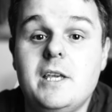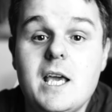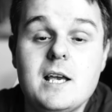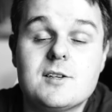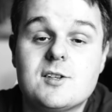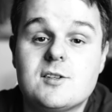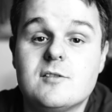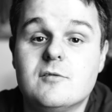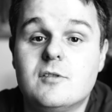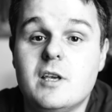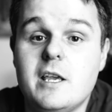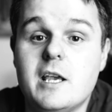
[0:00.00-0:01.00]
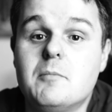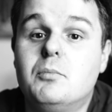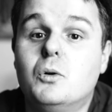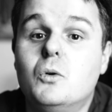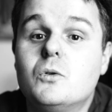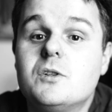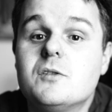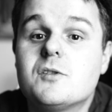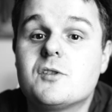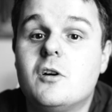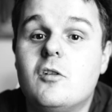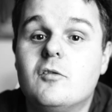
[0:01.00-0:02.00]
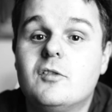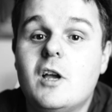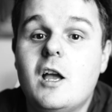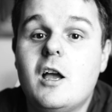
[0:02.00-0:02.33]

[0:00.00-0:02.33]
yes, the importance of